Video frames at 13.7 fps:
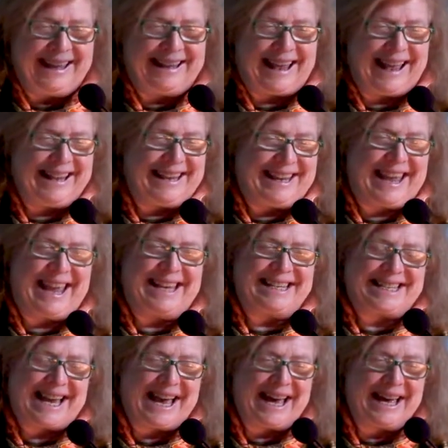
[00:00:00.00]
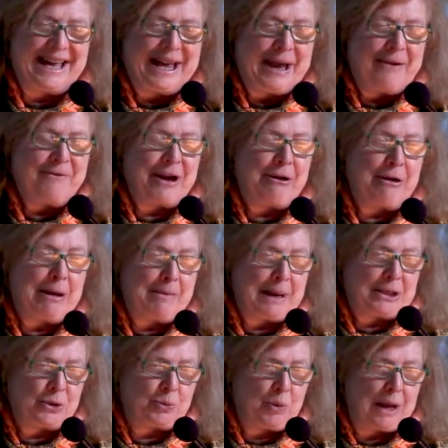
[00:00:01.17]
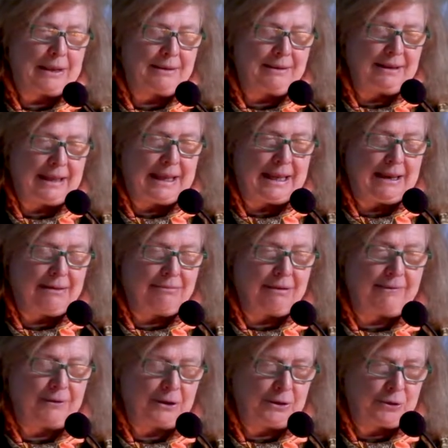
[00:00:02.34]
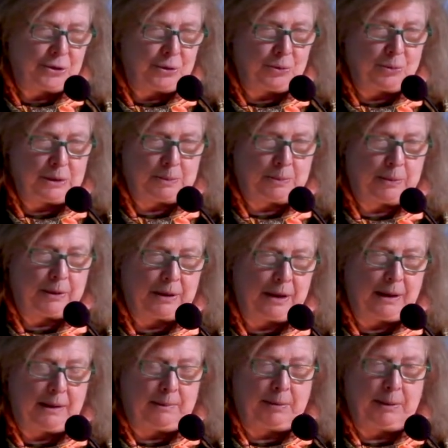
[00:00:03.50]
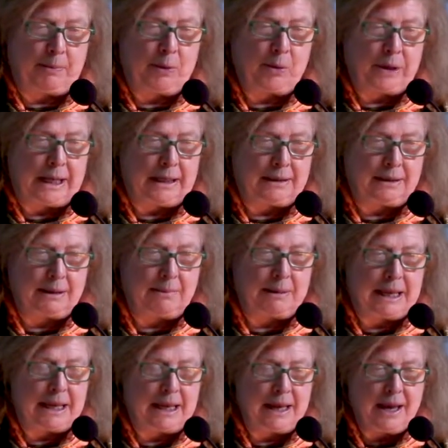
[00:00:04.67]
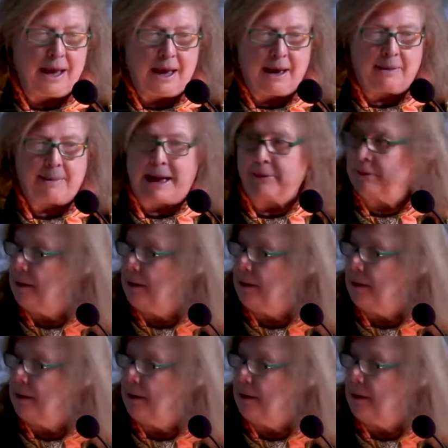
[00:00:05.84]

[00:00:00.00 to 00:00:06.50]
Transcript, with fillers: In any case, uh, very much what the revolution was pur purporting to be about.